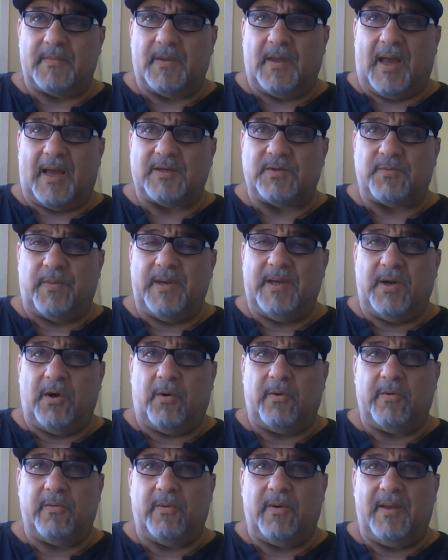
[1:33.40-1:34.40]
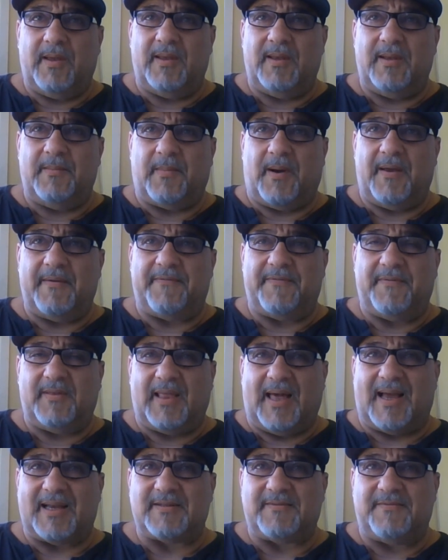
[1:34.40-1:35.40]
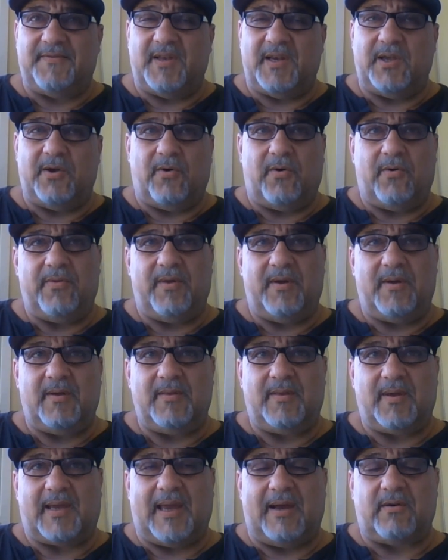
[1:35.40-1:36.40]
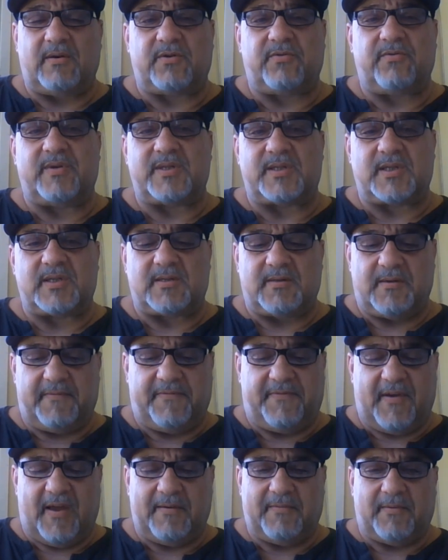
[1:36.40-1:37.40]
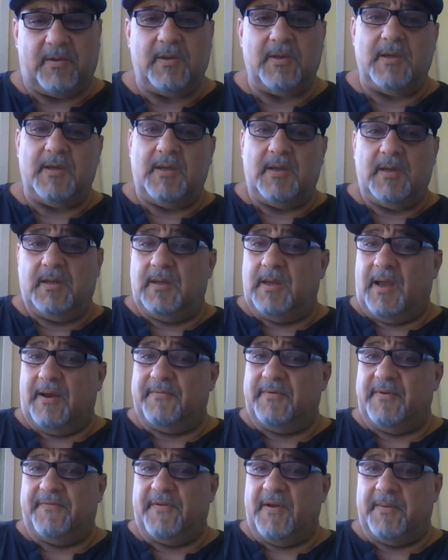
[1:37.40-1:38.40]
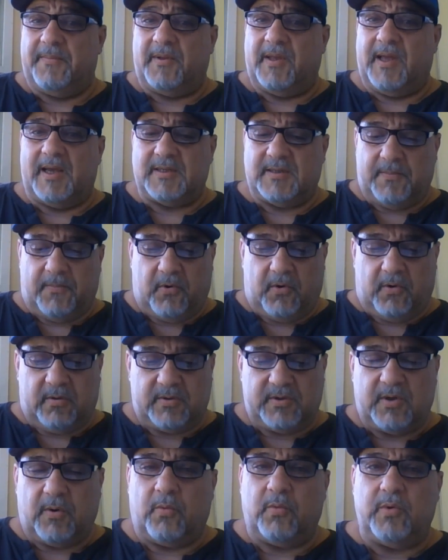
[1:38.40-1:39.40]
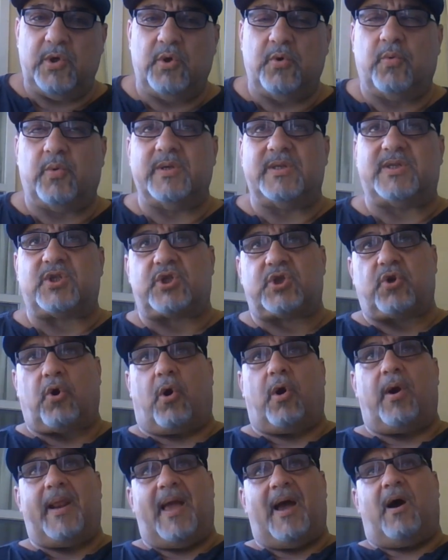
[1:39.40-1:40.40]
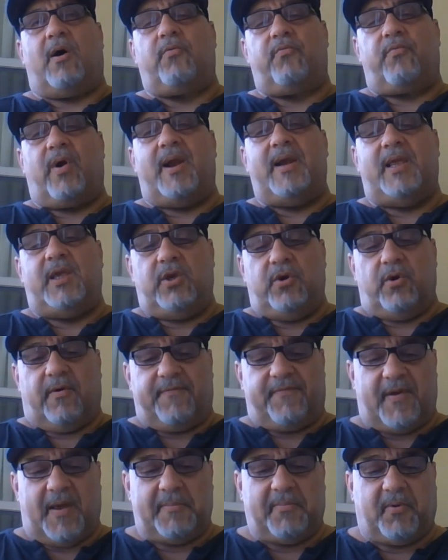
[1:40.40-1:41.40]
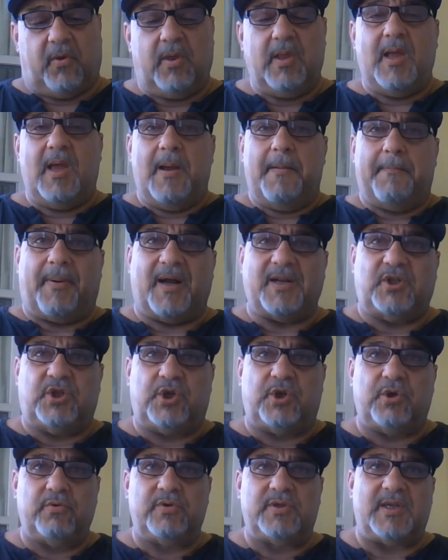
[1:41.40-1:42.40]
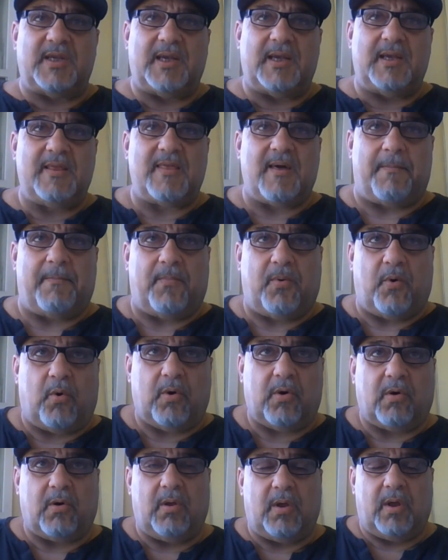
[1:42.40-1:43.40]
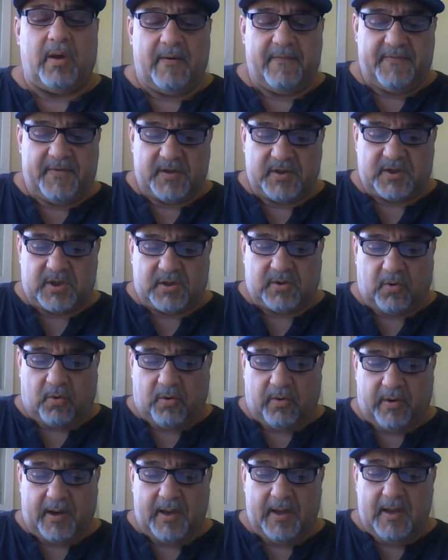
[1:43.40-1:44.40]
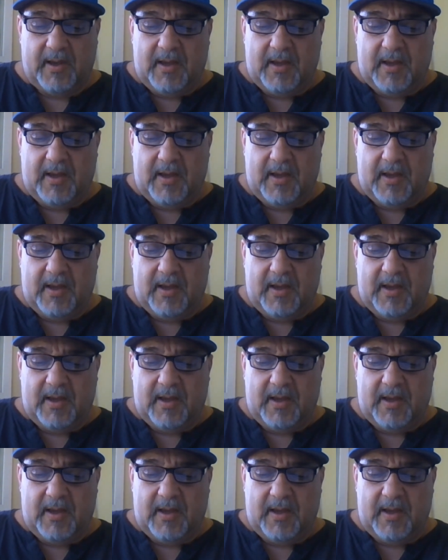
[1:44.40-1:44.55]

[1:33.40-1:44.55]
as we know in my last video, the characteristics of fable, every fable has a moral. So you would start out writing your fable by choosing the moral of the story.